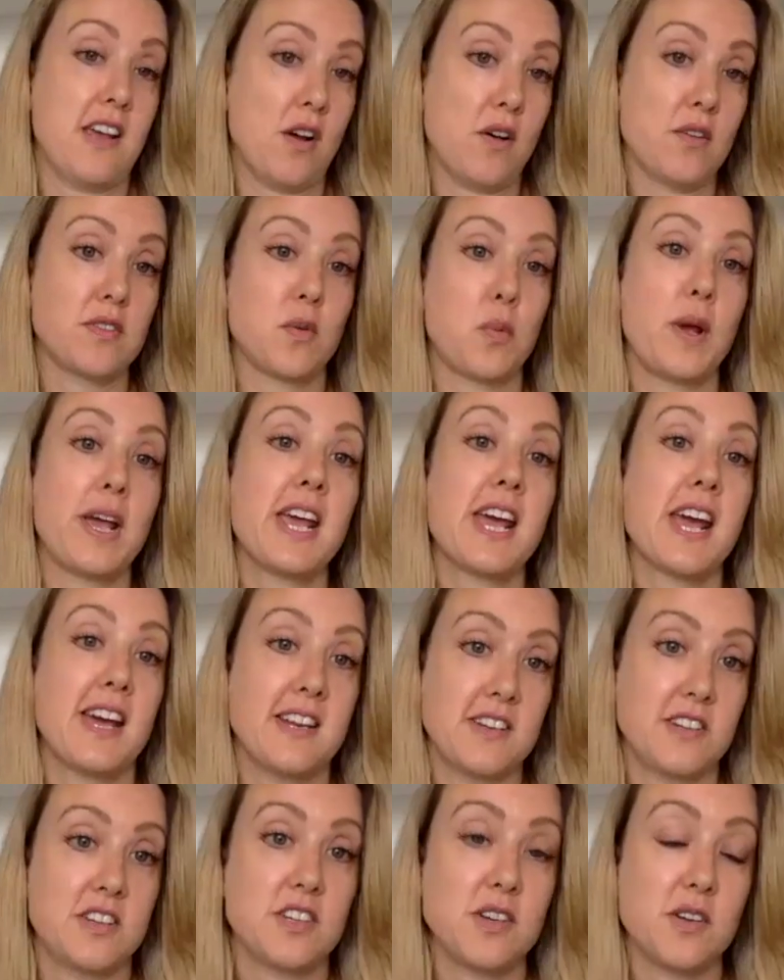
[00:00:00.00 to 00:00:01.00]
on the
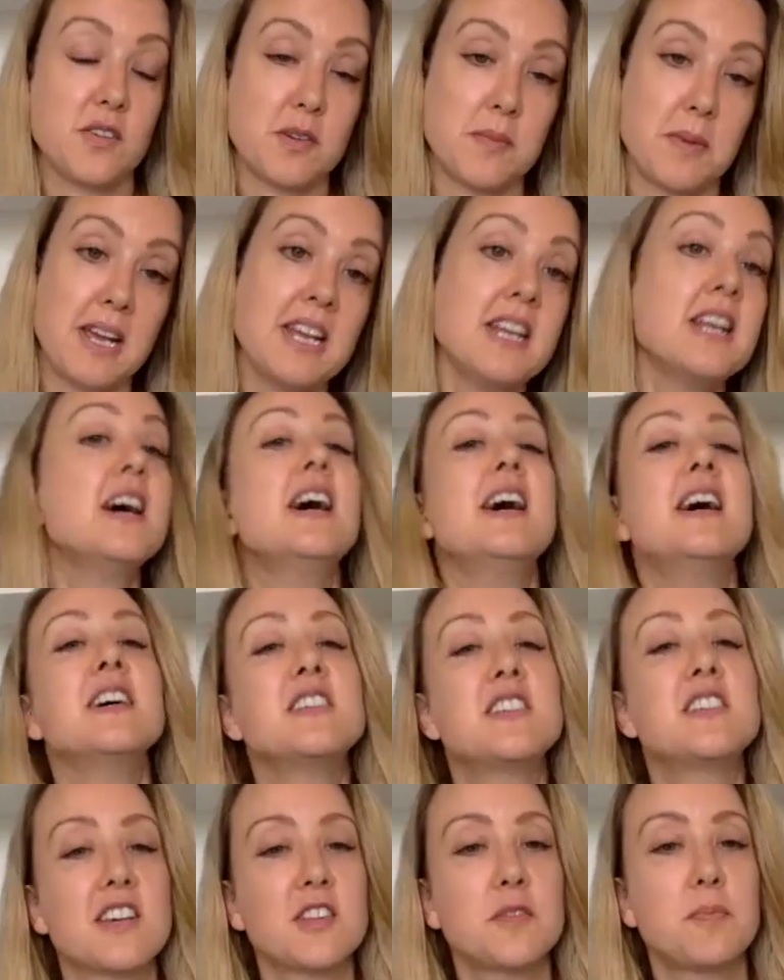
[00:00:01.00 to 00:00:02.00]
weekend. Do you know what I mean?
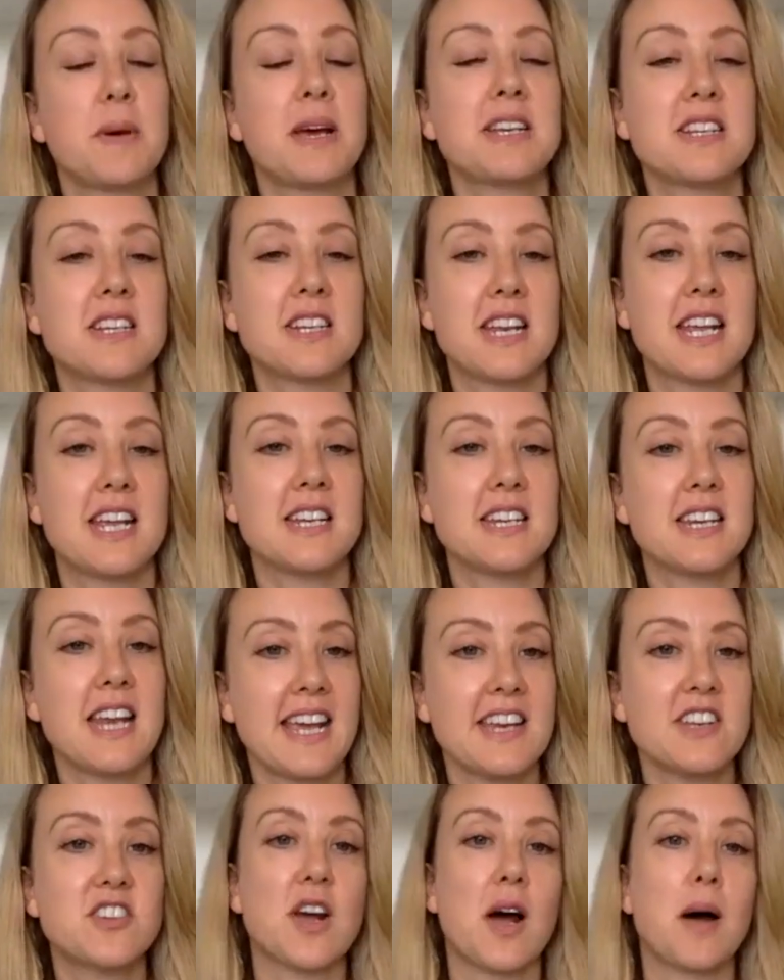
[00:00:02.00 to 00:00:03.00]
Just spend it in
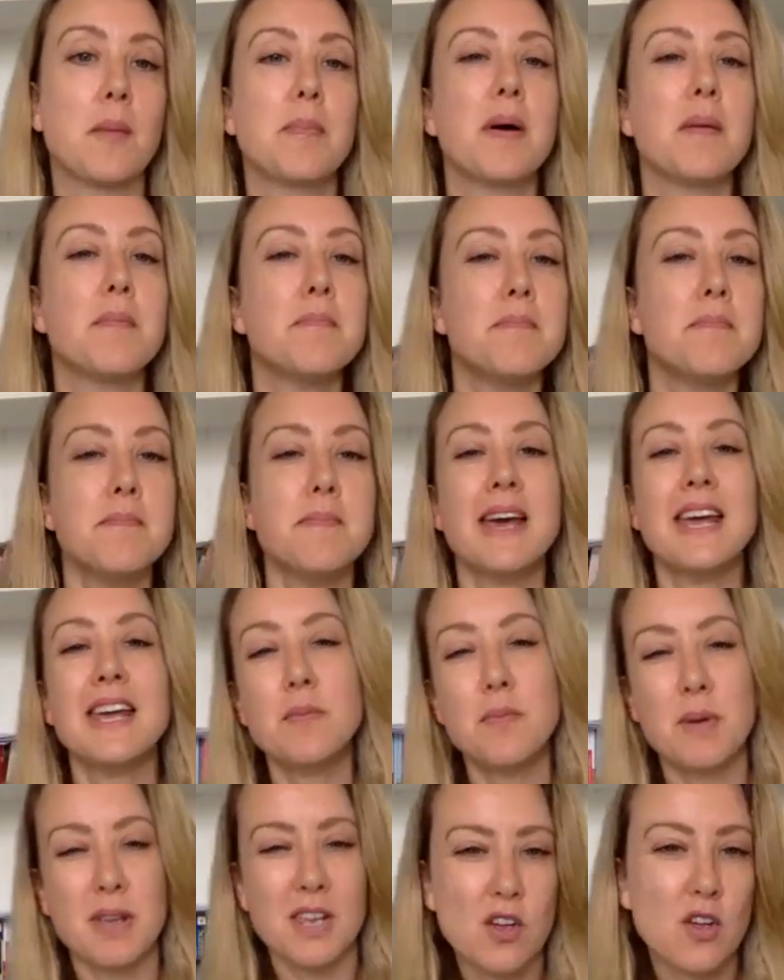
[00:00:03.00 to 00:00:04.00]
nature. But
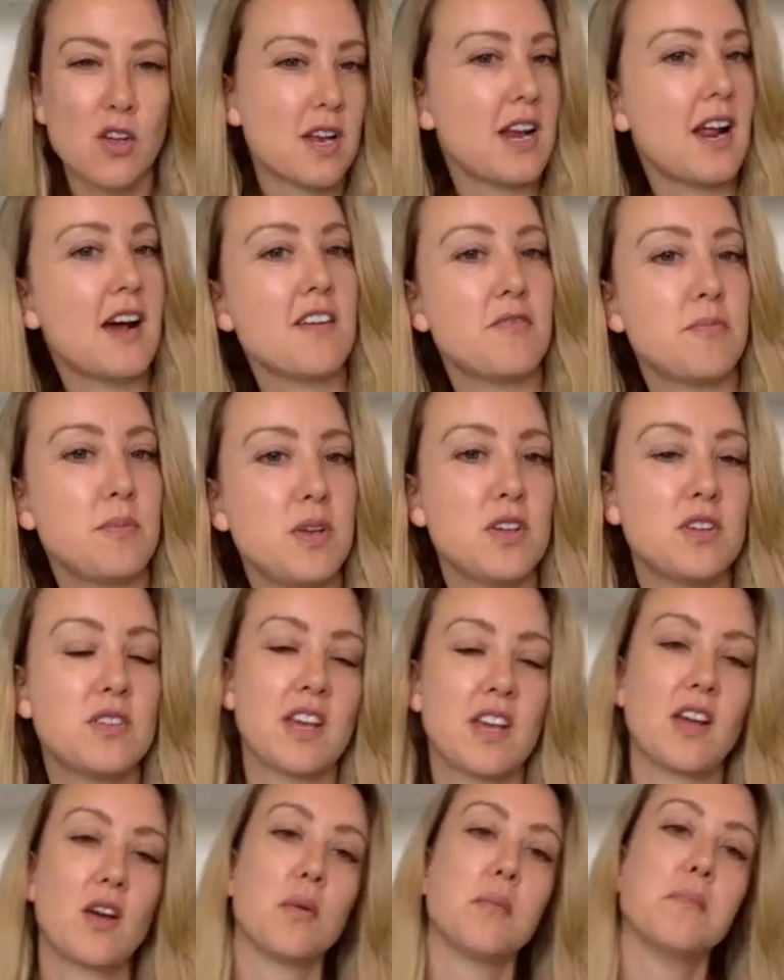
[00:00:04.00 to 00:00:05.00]
maybe you can have
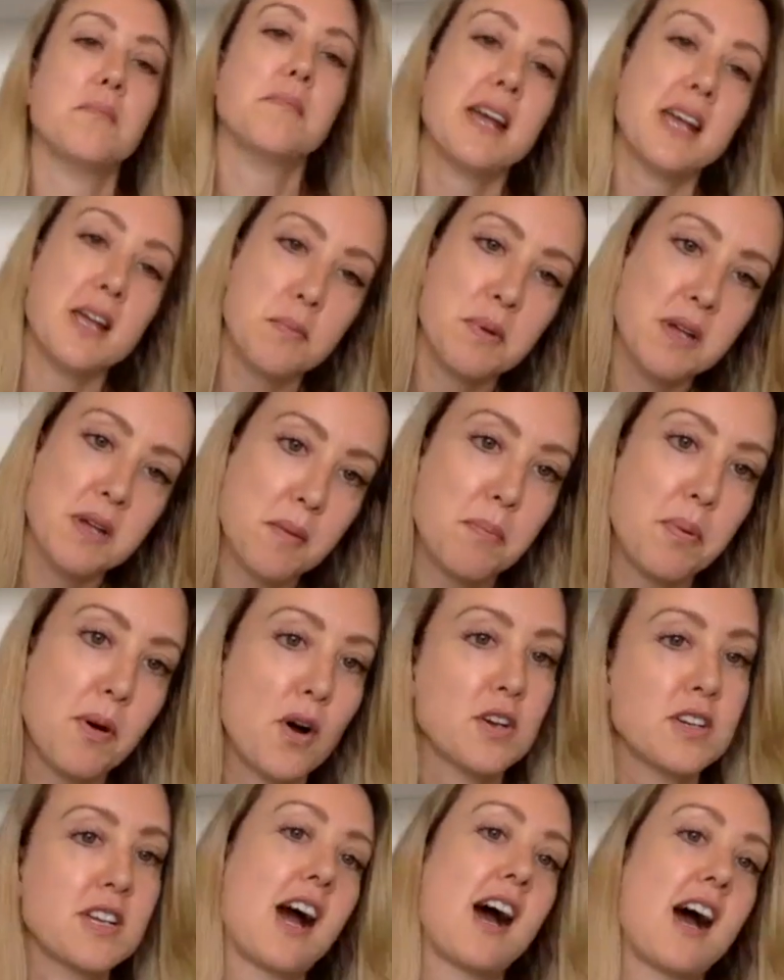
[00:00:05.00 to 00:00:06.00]
music or maybe a
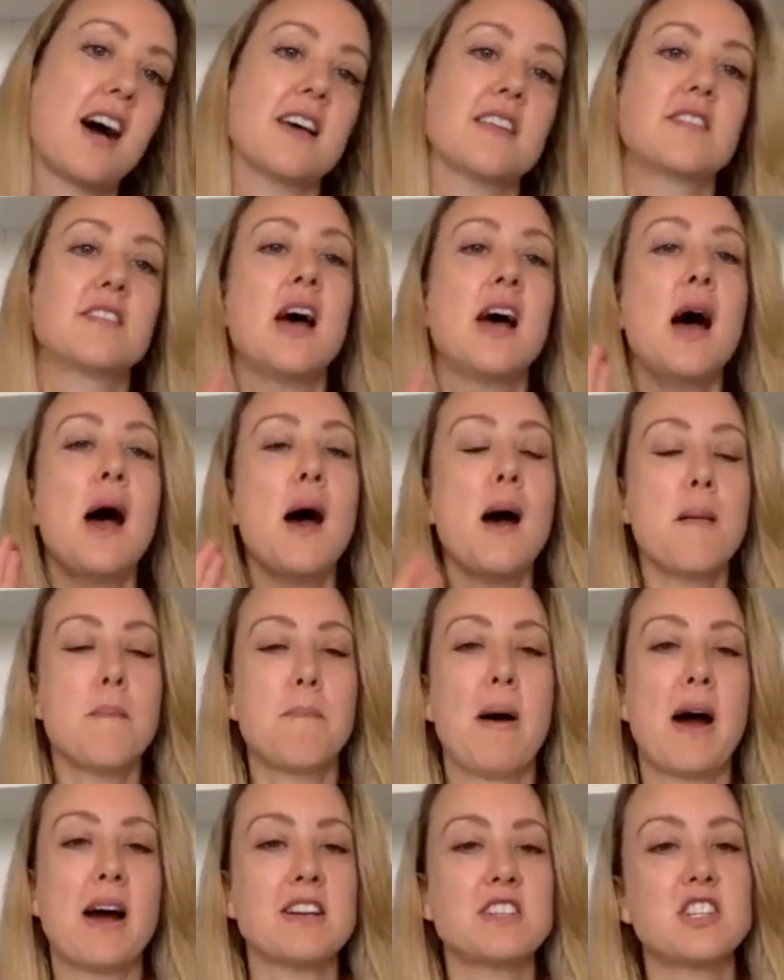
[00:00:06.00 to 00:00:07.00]
podcast.
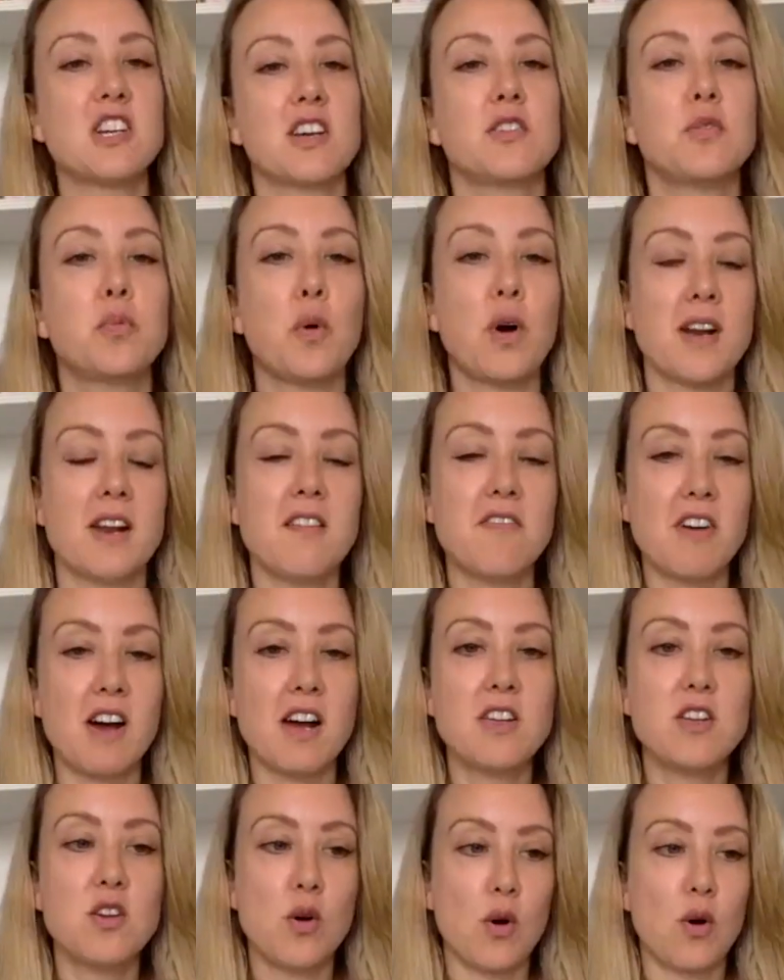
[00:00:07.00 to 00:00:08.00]
But just whatever
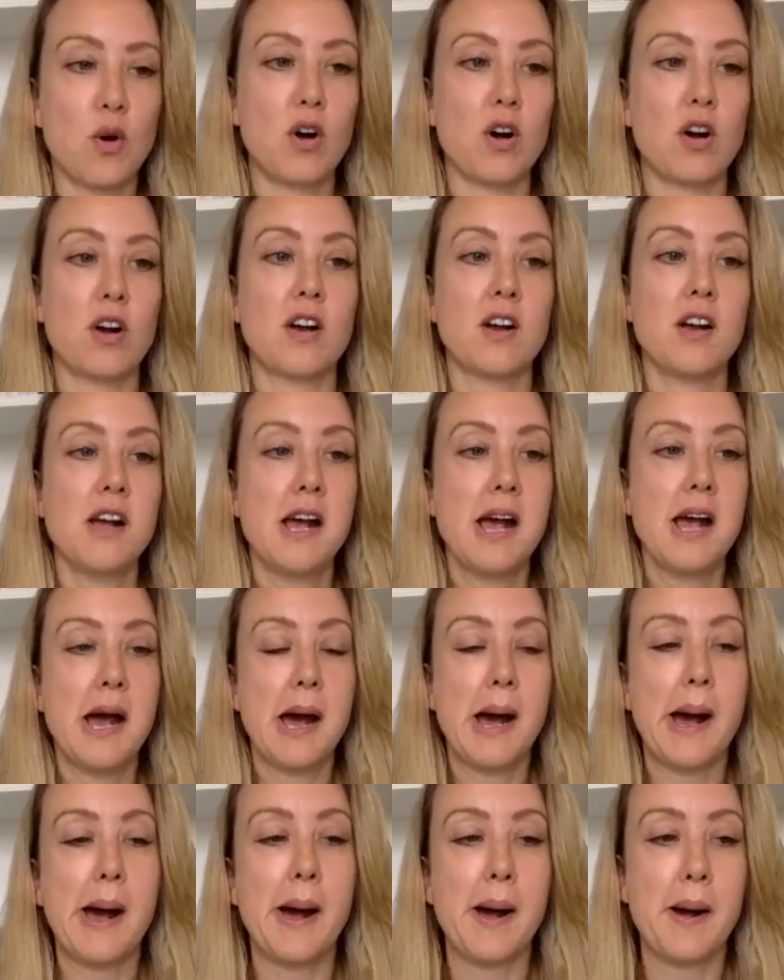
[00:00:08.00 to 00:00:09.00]
your
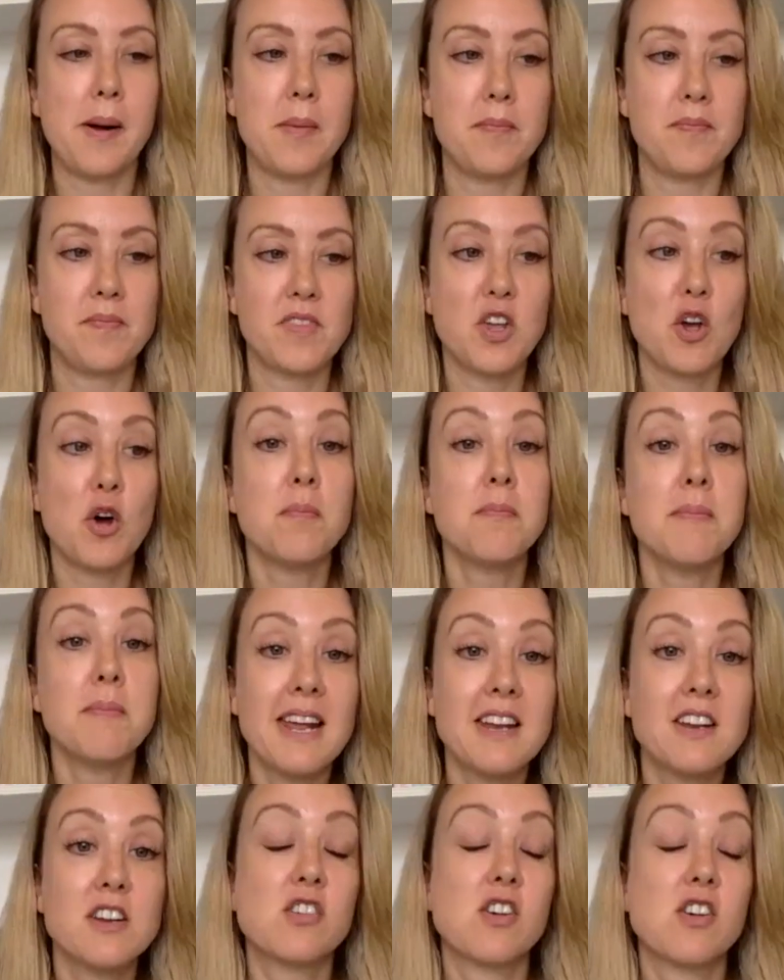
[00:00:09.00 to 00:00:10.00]

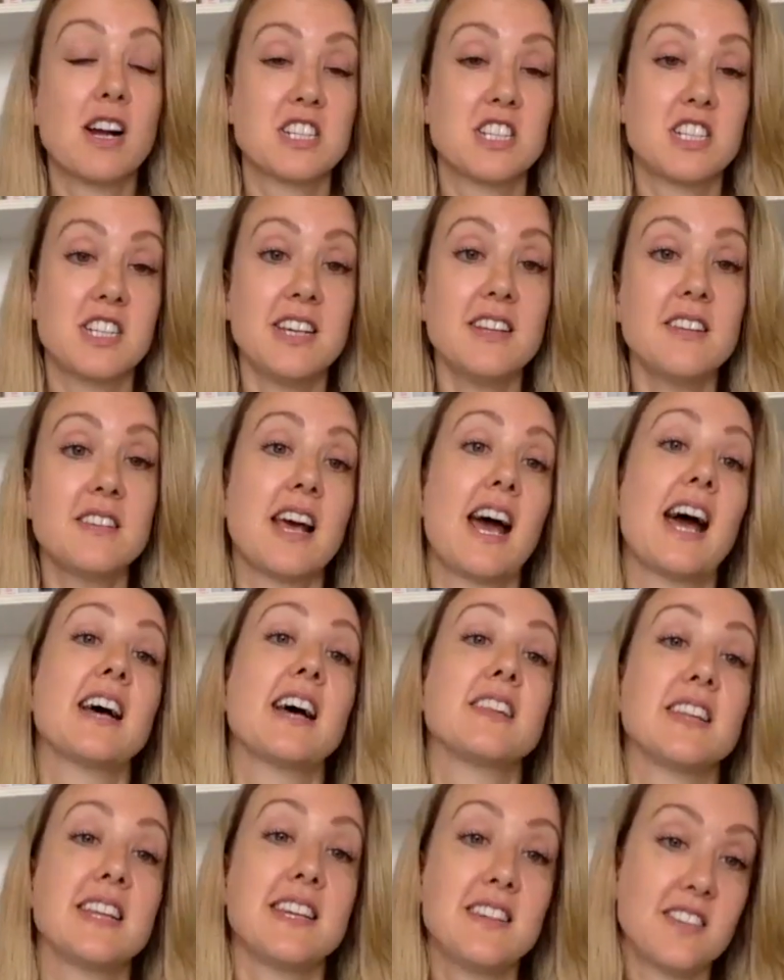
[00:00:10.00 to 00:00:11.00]
main crutch is,
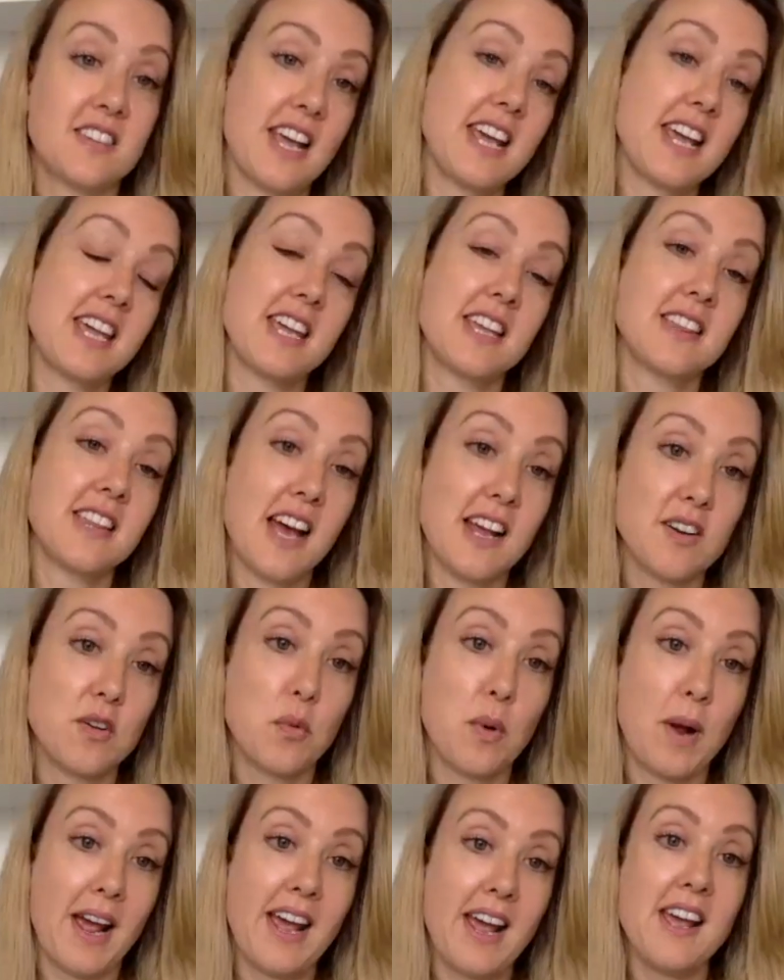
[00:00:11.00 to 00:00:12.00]
at least taking that
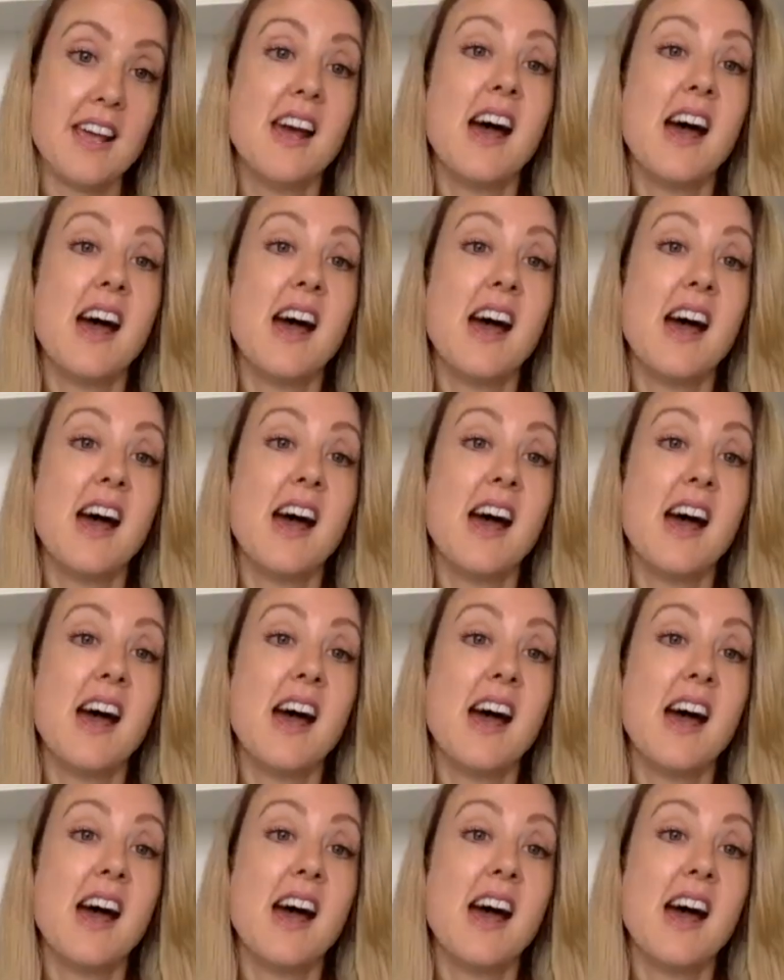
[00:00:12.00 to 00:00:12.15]
away,